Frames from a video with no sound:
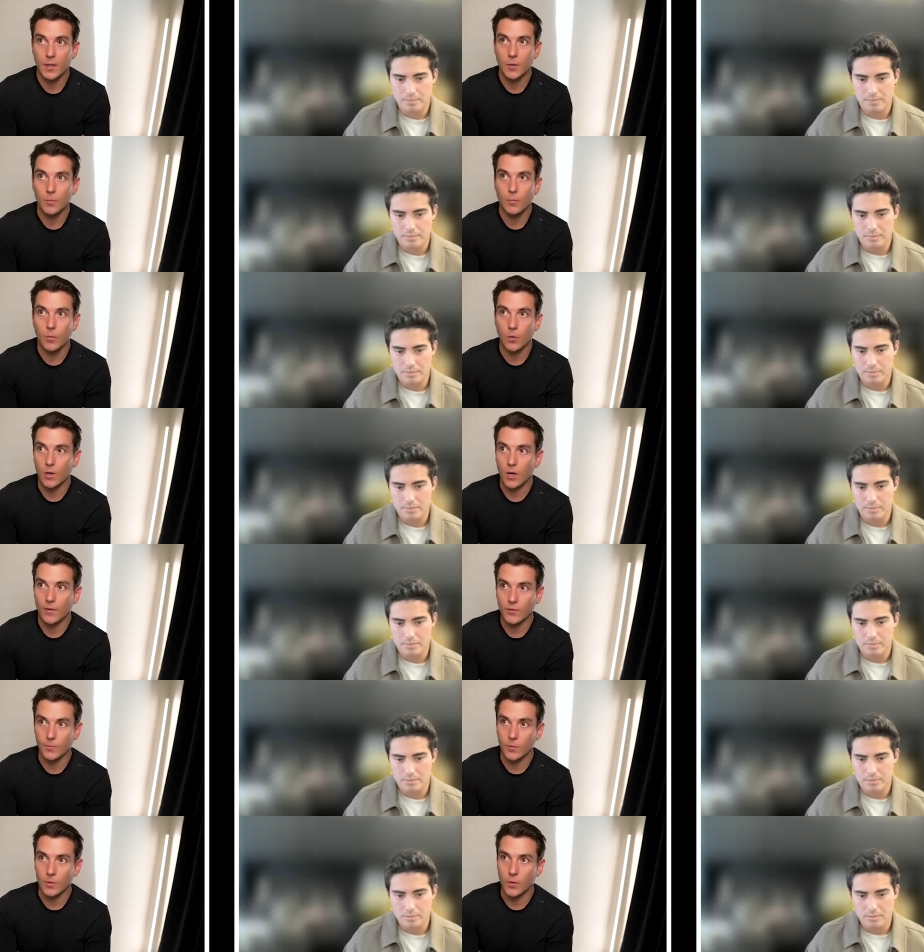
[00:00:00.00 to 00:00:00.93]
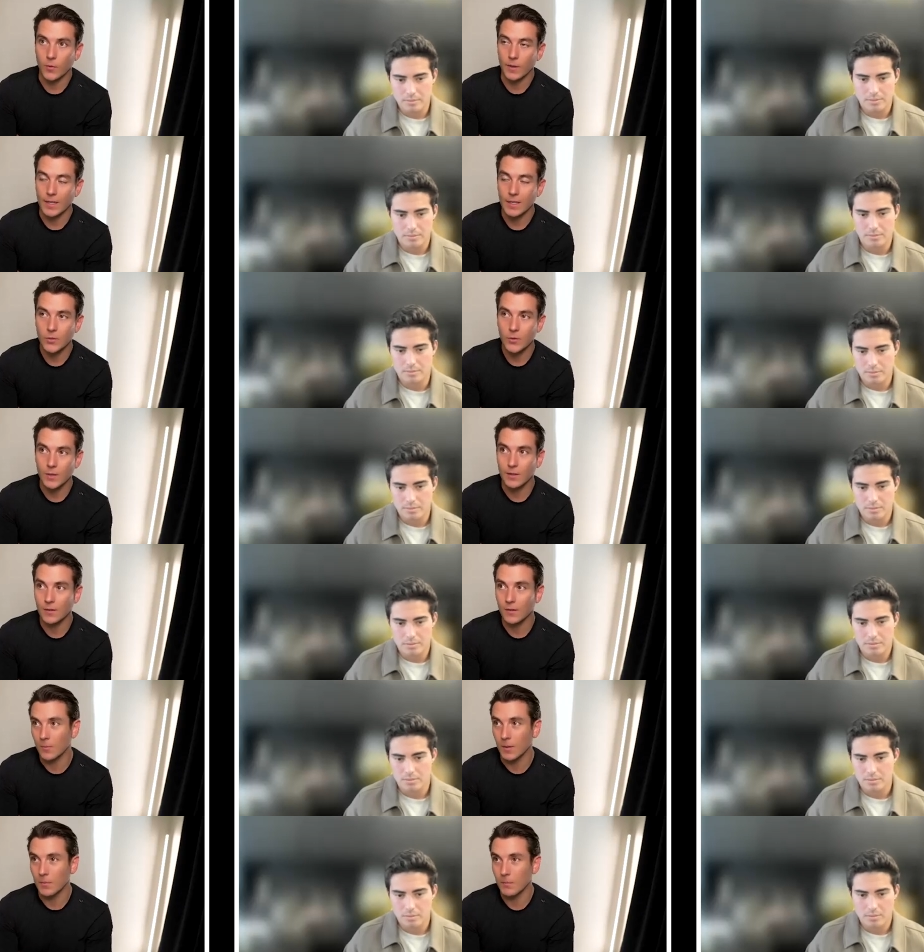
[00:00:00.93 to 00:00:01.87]
Speaker 1: more comfortable going into it a
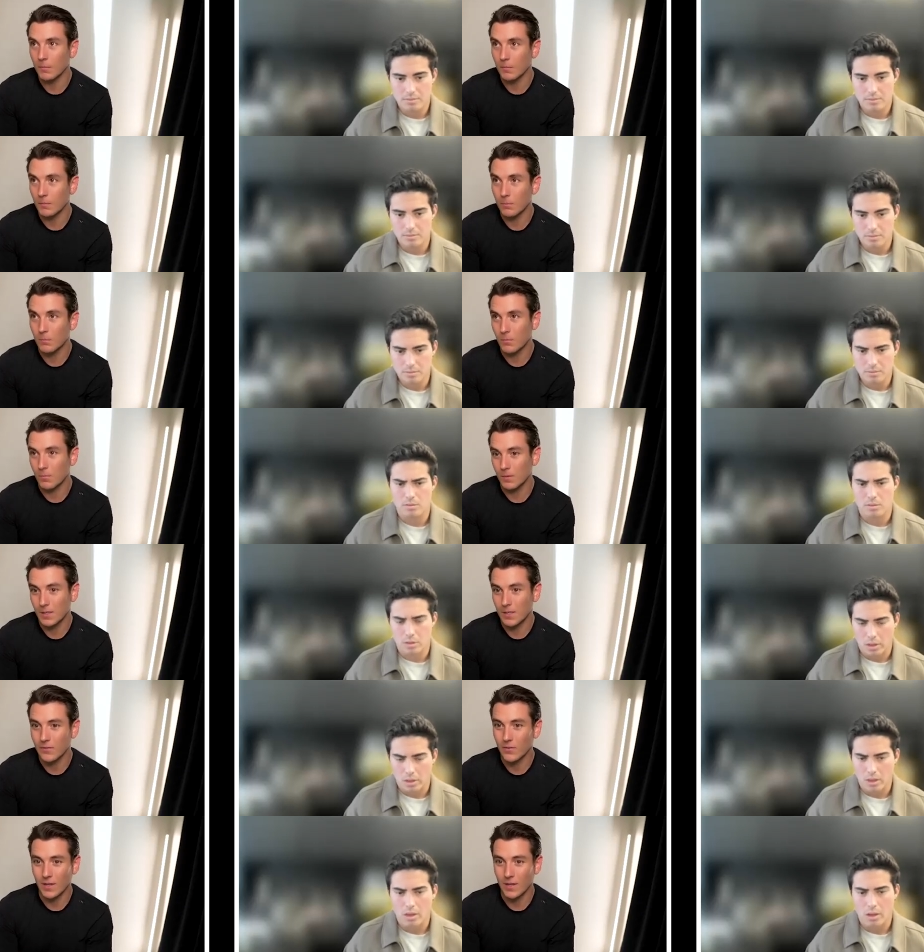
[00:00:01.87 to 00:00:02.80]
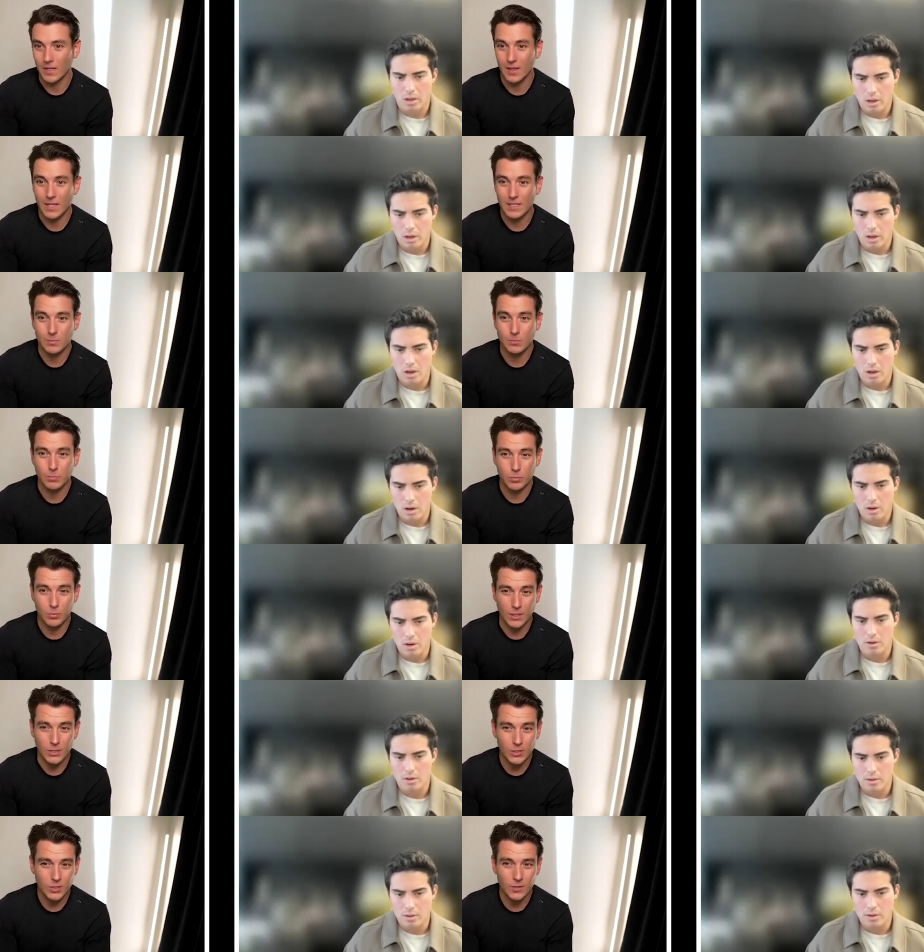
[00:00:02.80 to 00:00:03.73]
little bit, even
Speaker 2: like less
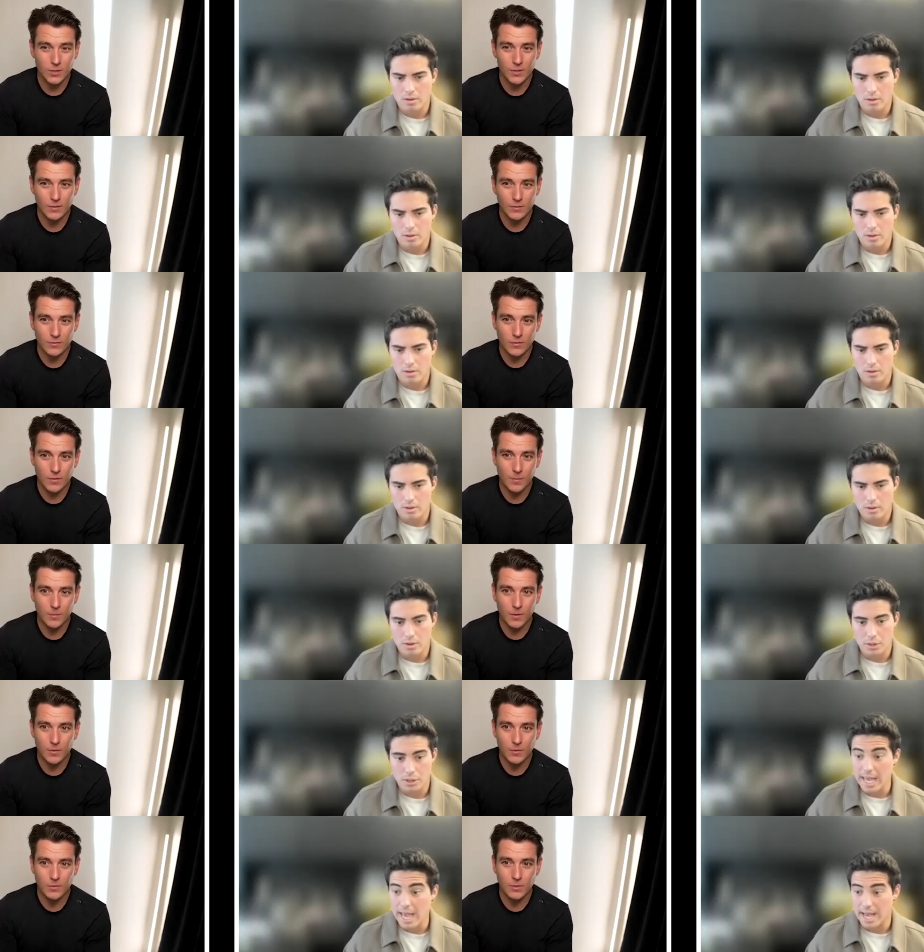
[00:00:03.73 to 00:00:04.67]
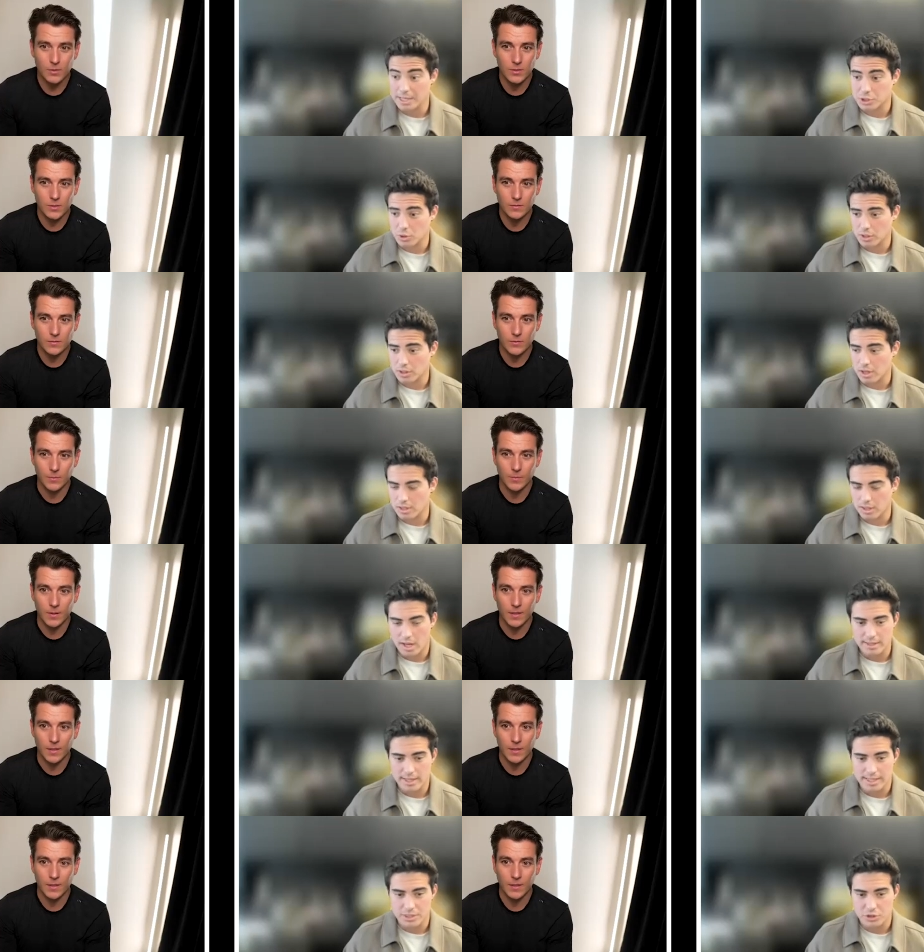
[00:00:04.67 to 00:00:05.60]
pressure from you. Yeah, well, a
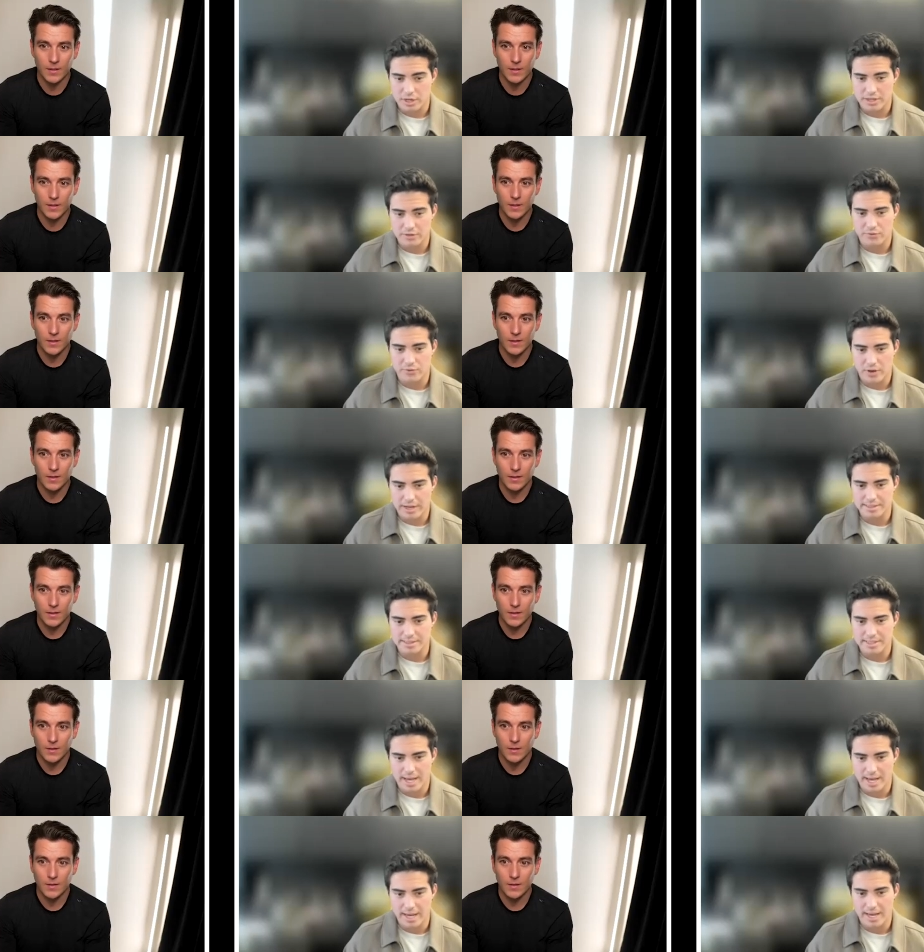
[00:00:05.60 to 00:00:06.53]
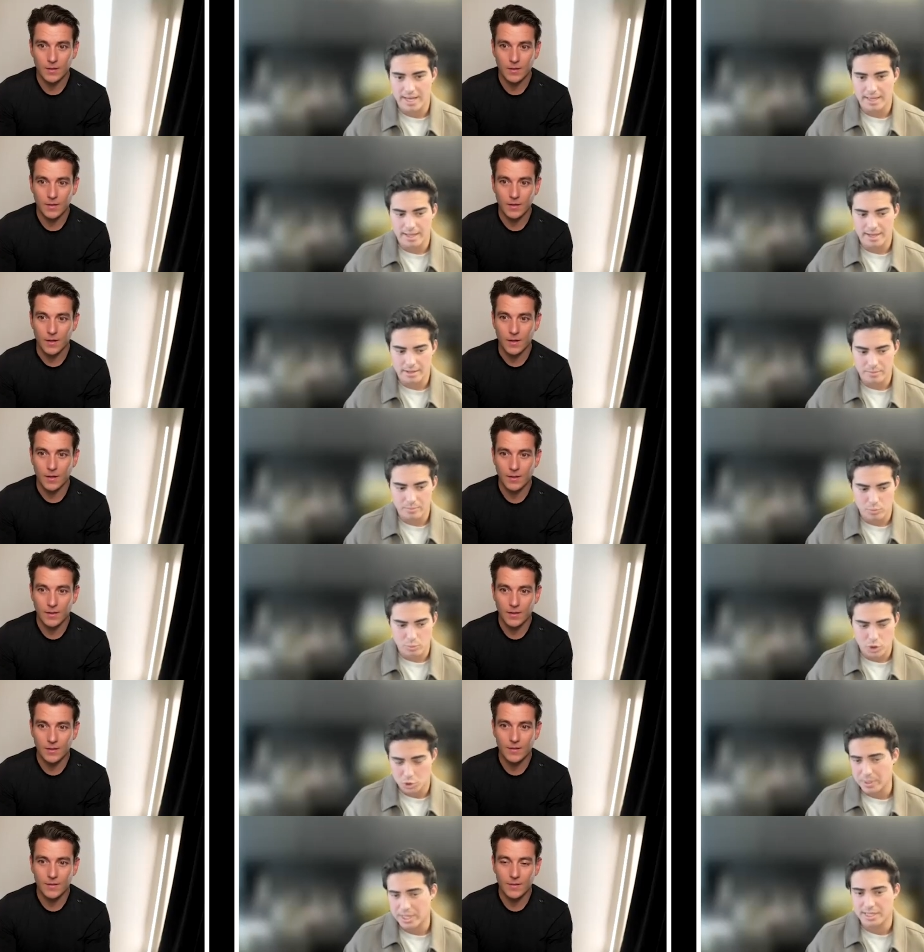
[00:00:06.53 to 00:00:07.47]
lot less stressful, I'd say. And then
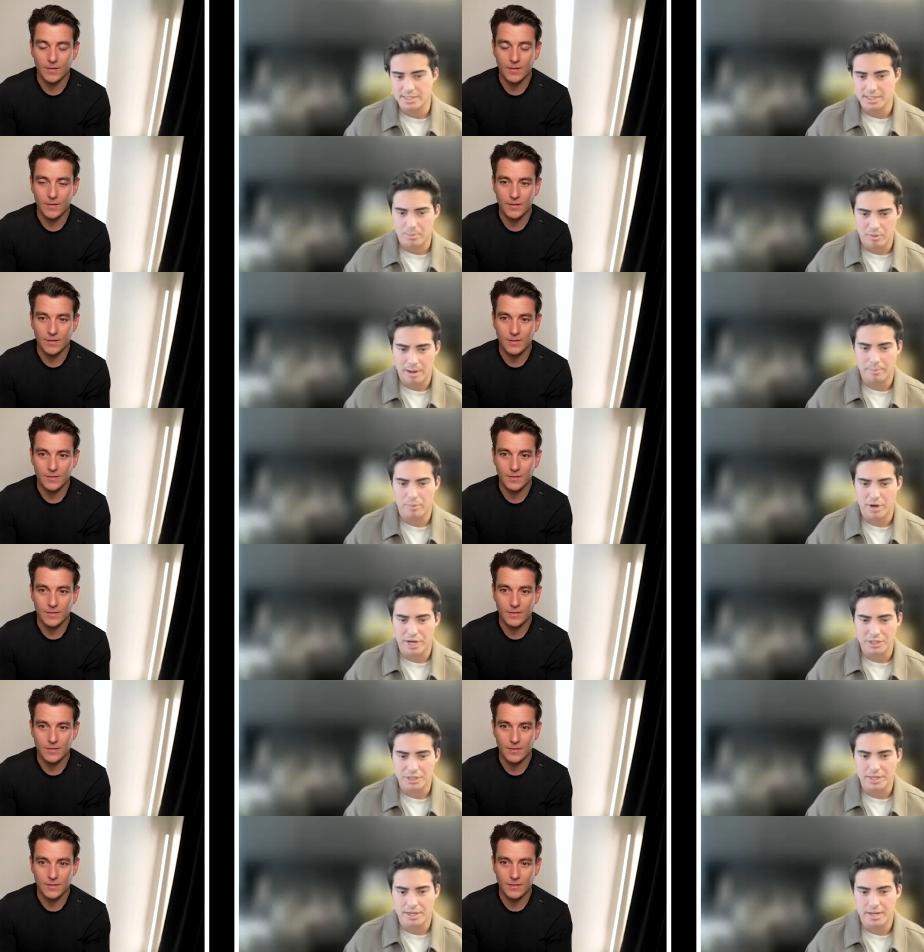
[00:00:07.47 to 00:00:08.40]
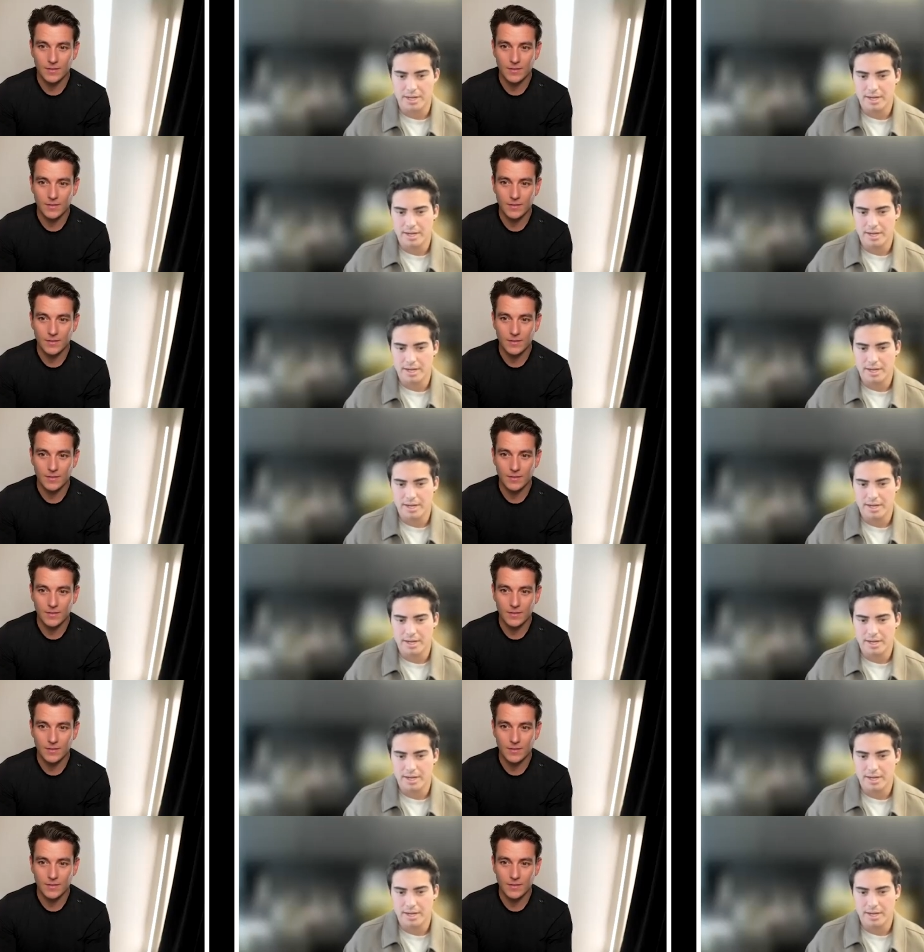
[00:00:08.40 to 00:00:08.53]
just because of the preparation,